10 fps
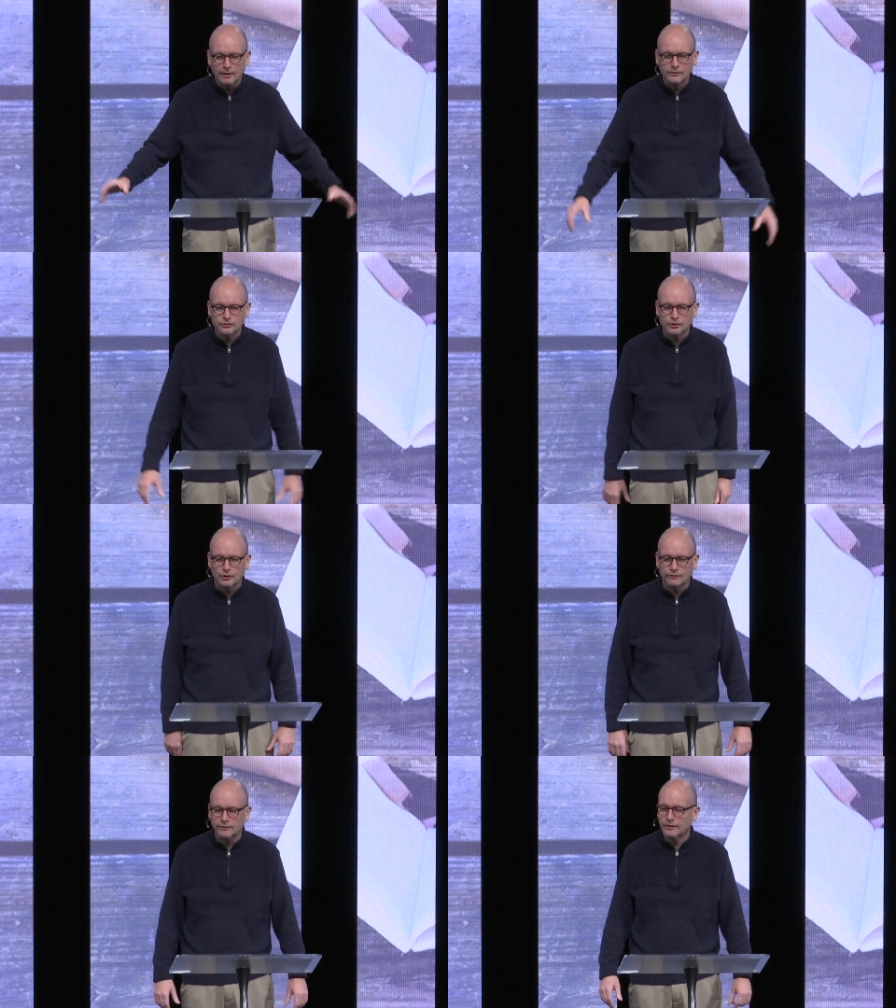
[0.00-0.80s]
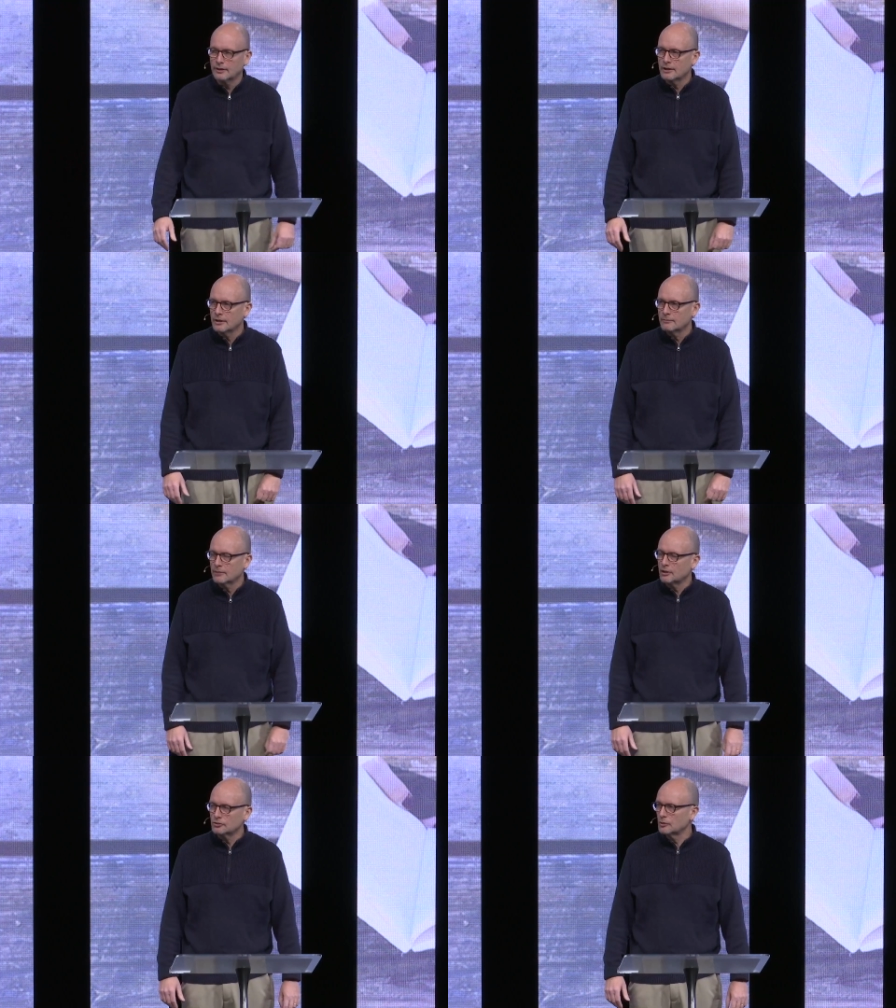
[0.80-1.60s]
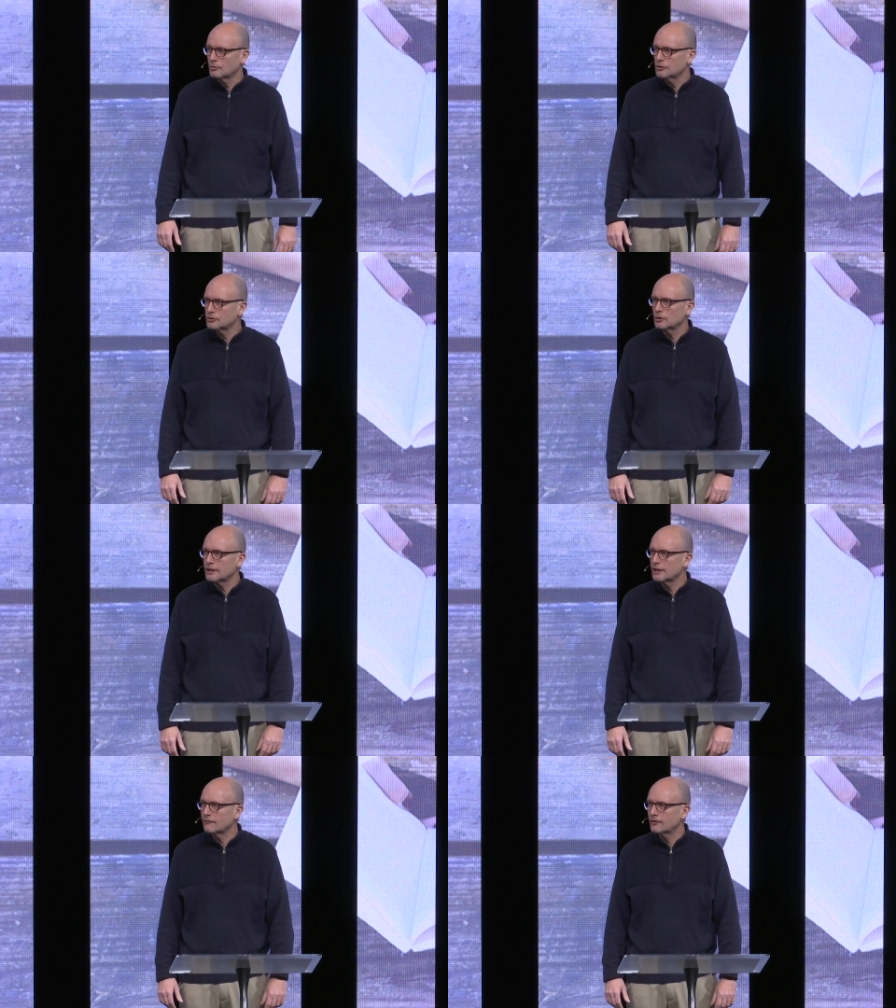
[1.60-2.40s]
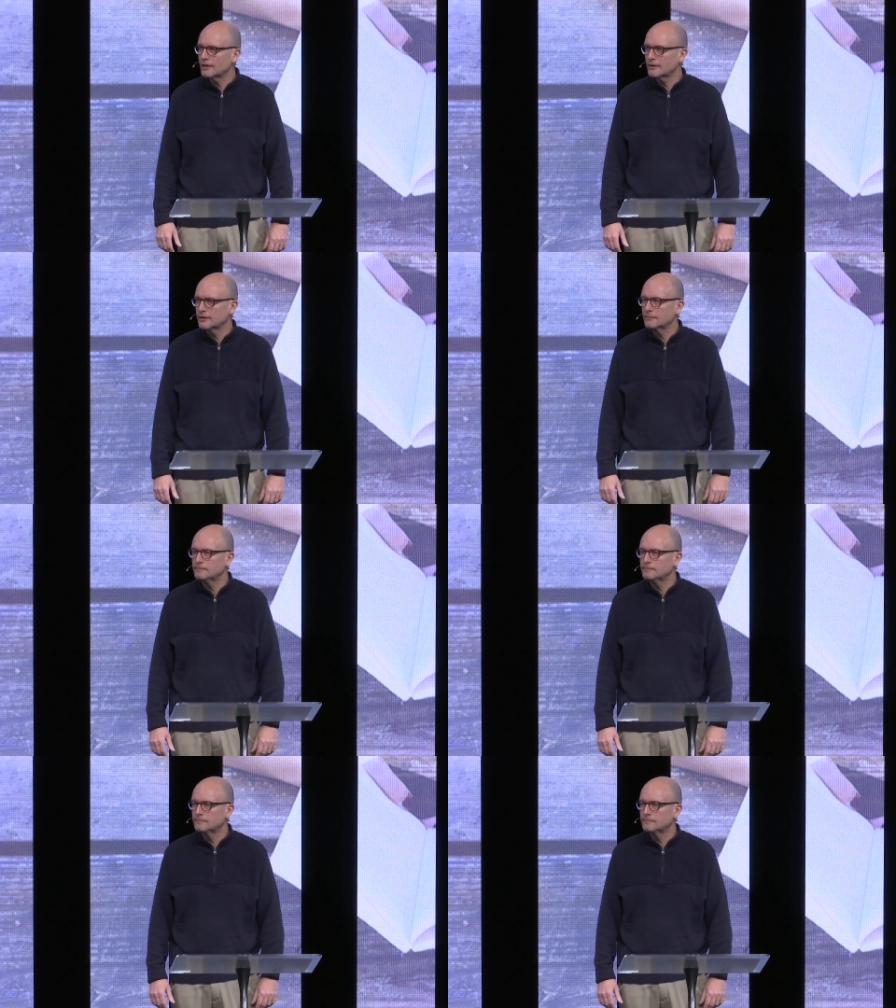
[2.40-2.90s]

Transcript: served. Because when we're truly convicted,